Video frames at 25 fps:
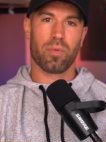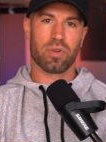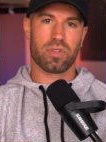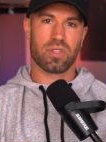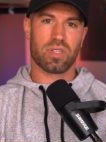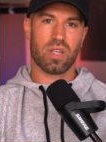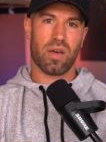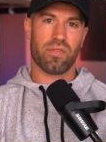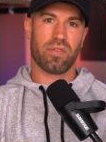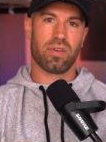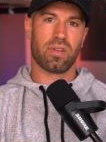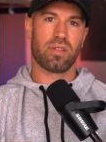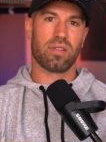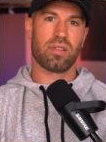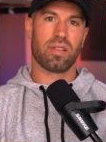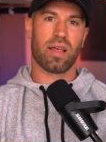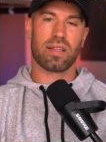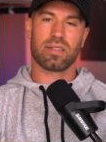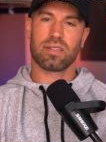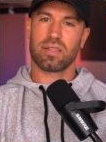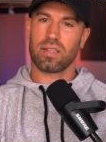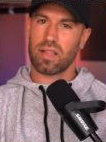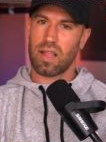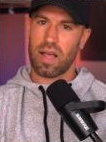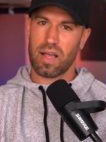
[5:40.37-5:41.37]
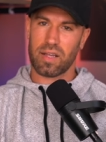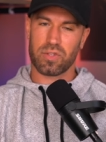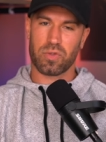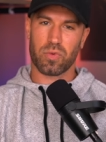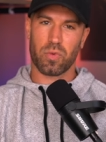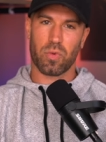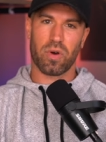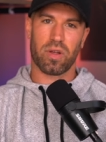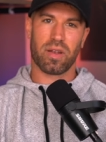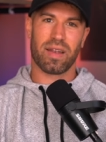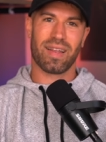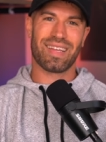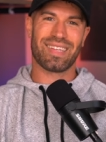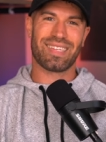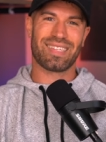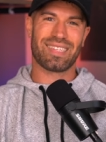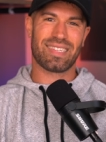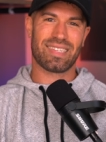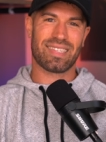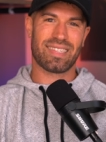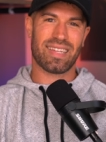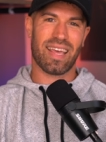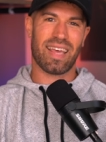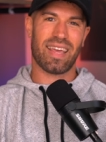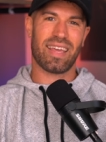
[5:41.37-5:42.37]
number seven, that's the last one
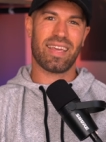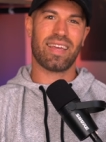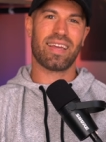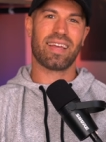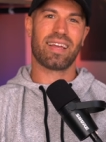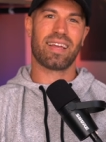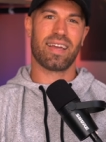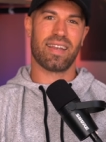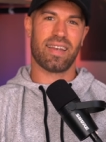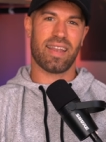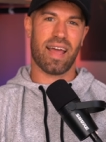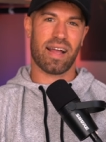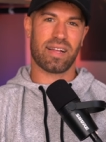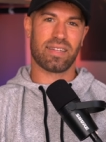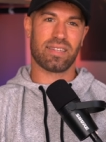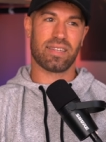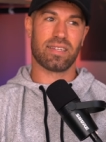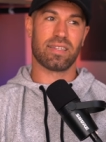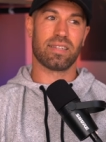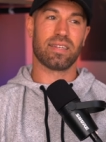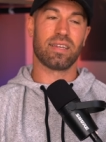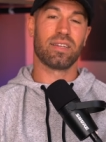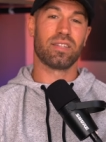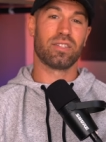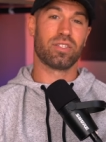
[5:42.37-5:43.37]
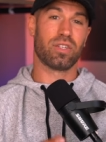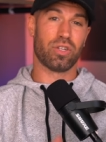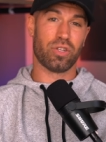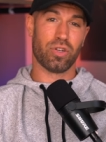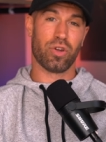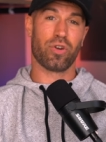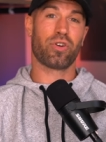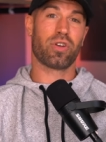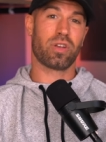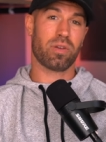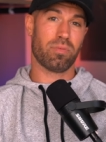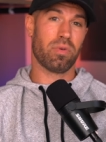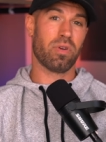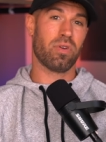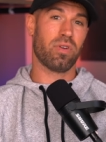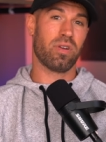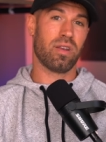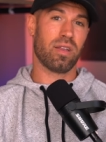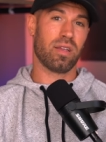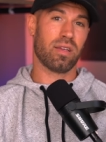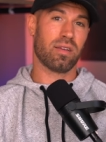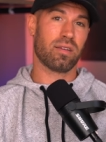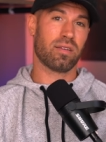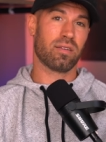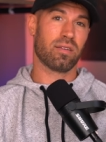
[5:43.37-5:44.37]
stay connected to your
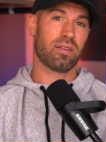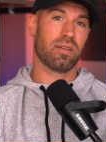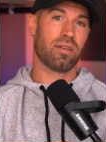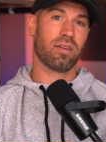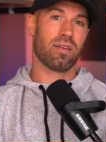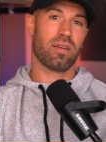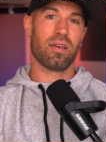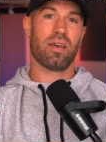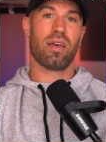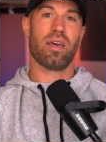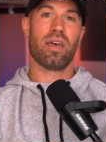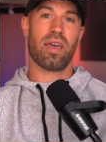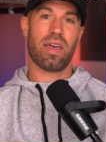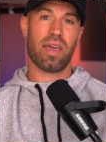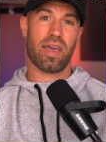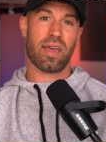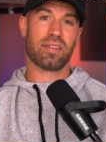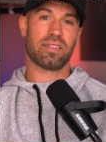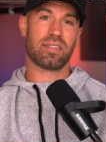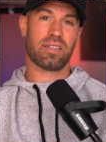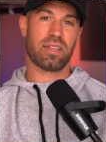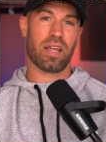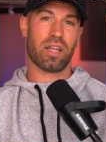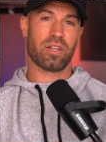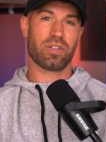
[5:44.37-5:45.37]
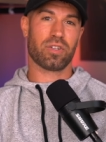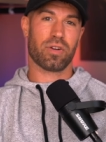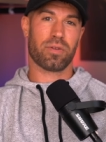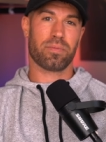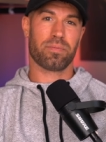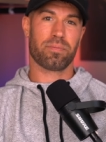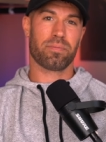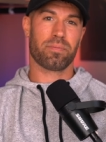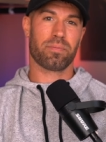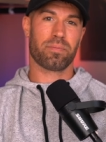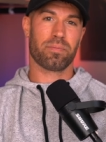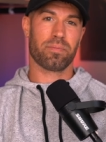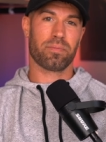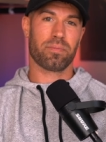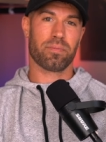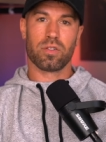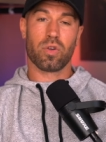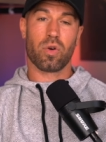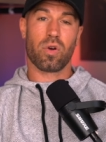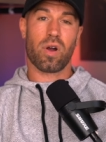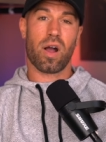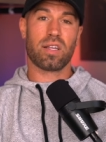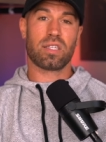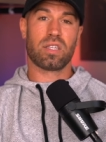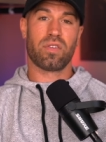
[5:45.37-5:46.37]
community, and to nature. So,
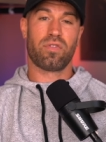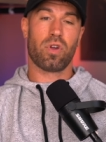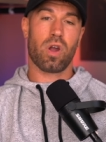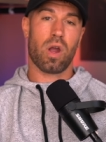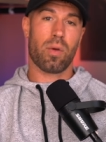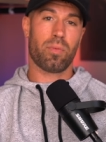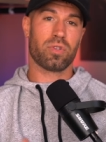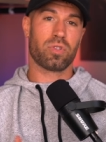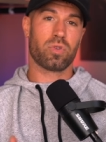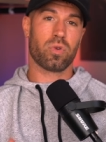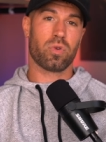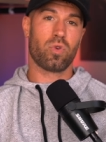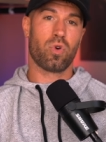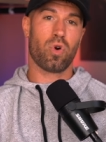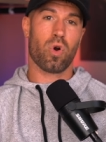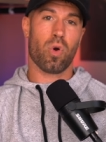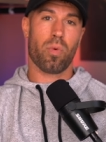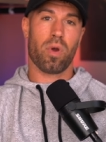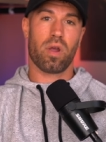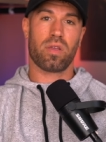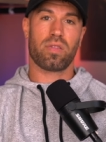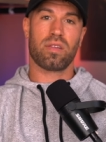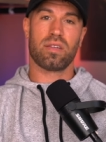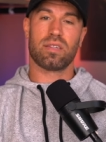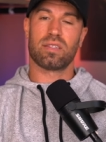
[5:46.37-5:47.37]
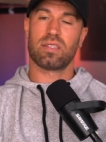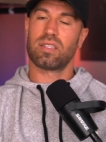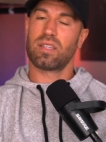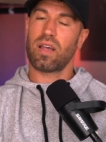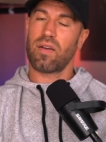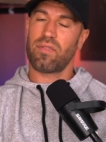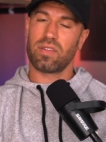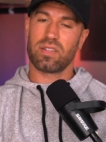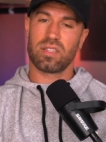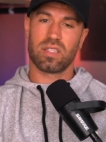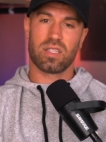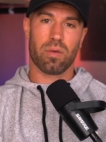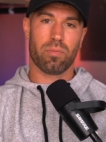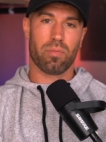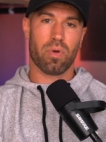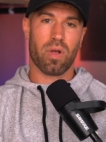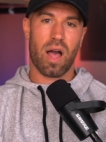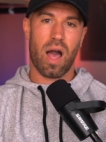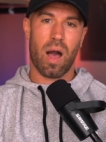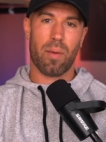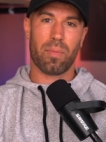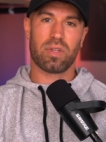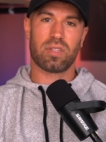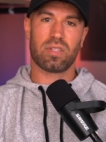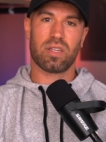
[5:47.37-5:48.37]
guys, if you're able to incorporate these seven simple
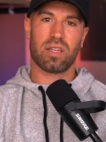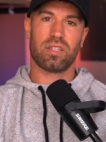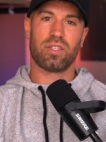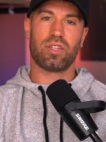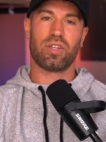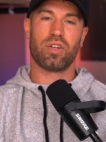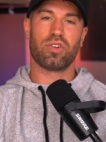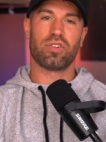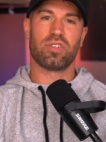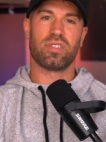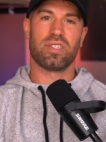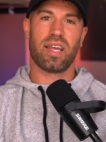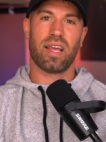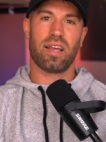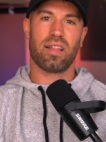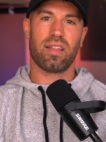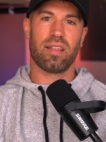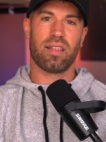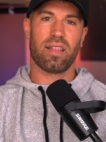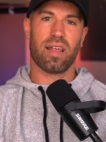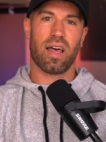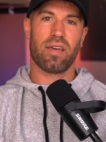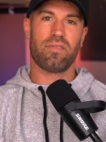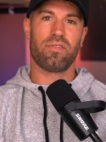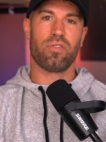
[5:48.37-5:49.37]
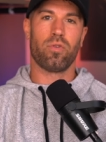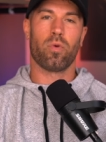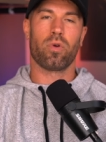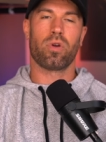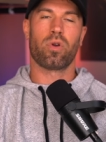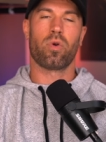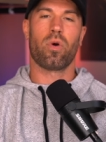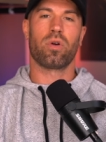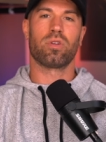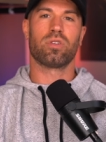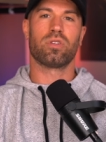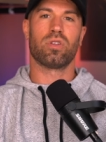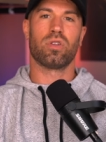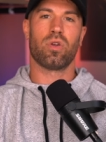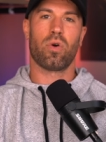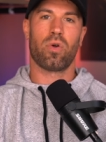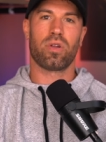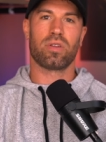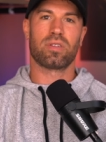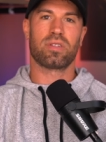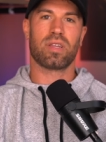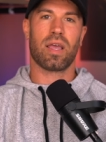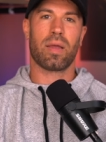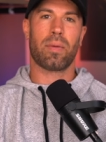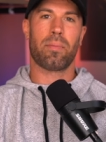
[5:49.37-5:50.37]
habits into your daily life, you are going to
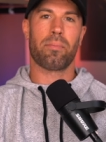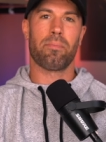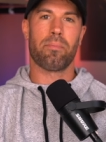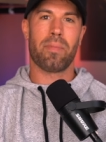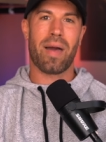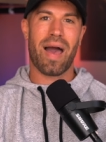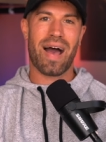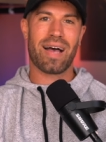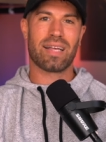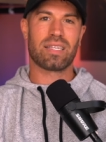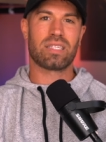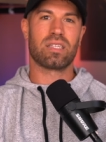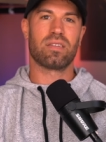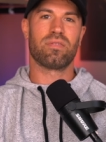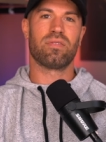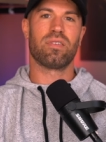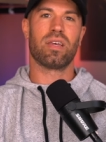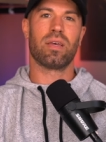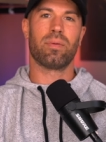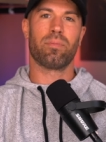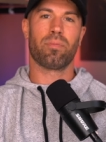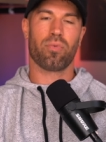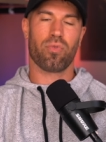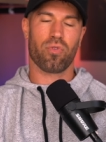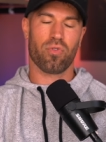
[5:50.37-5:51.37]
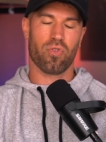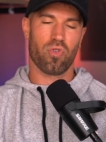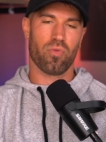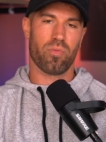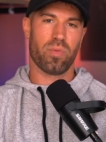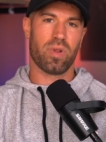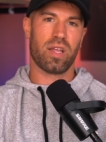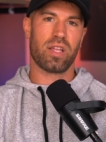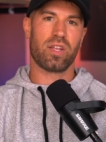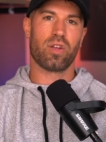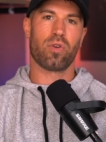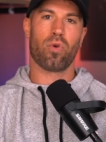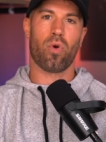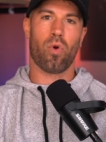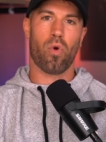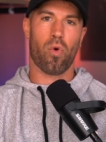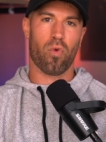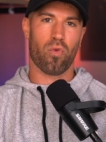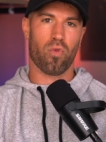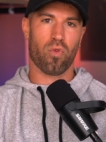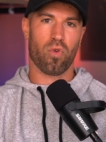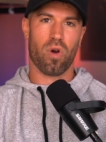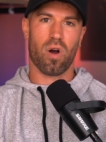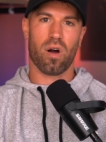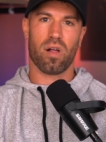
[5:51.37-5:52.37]
notice a massive improvement in your
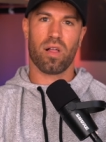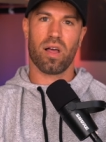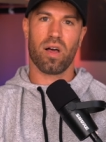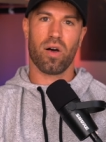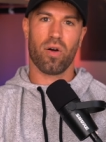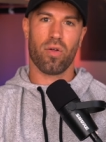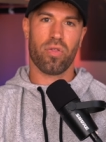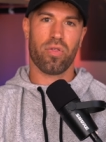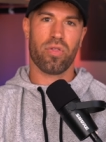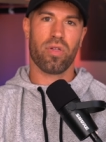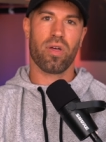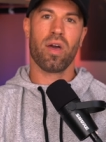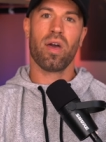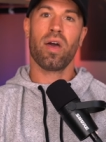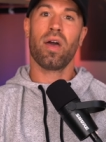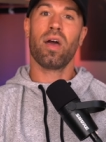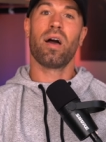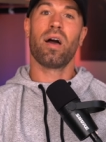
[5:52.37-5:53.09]
overall health.